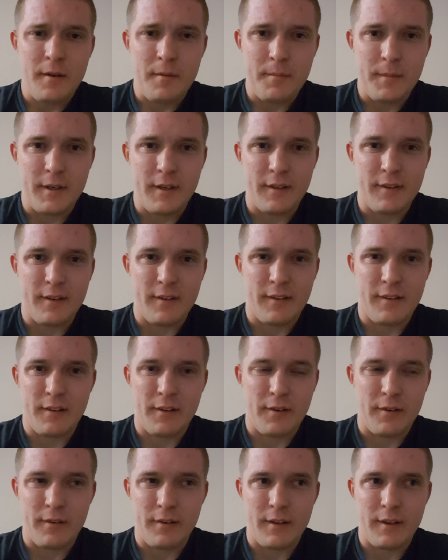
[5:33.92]
because it's
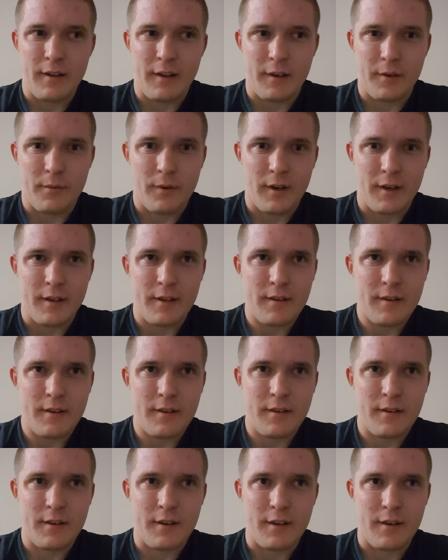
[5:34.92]
literally like right,
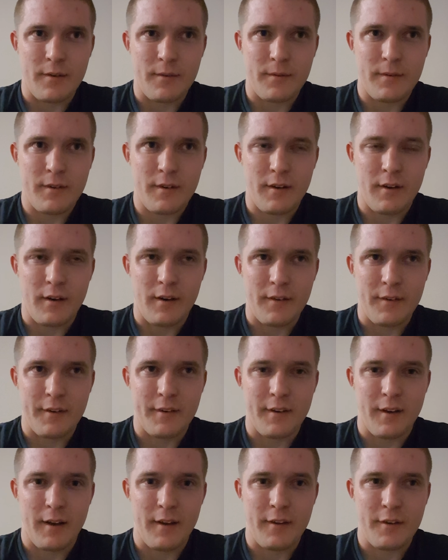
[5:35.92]
on the
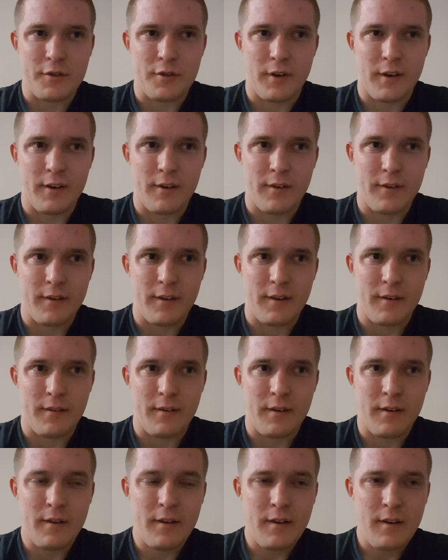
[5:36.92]
side of the trail, and then
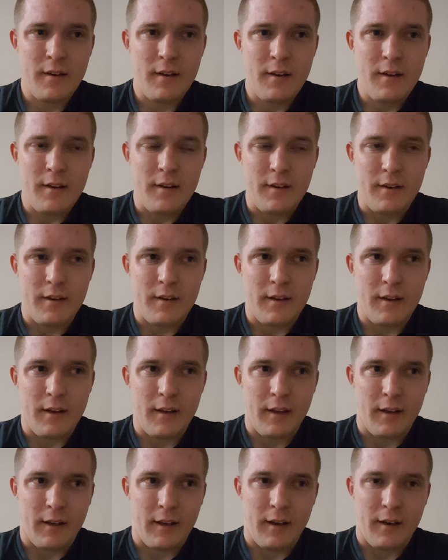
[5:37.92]

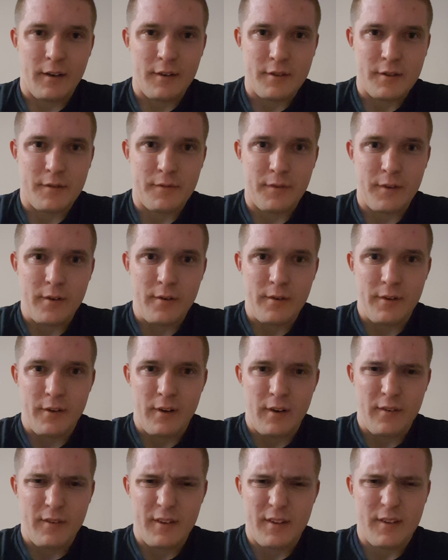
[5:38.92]
it kind of just flows
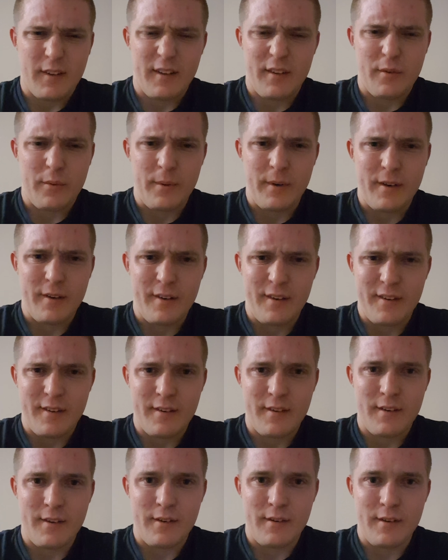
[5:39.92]
out. It's weird.
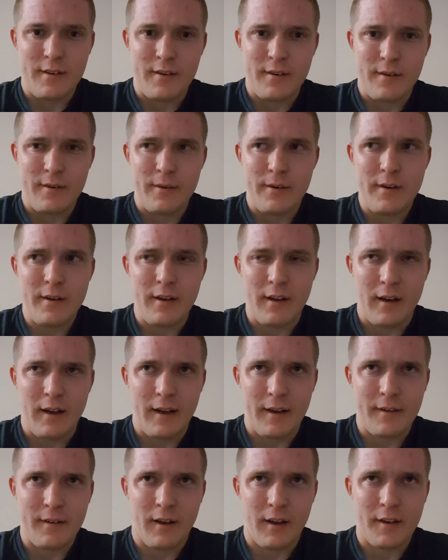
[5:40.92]

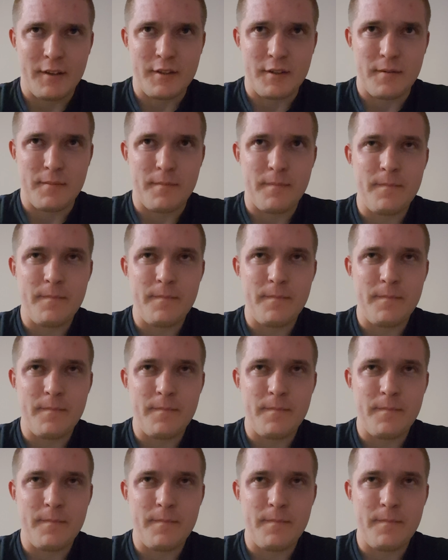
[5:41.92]
I should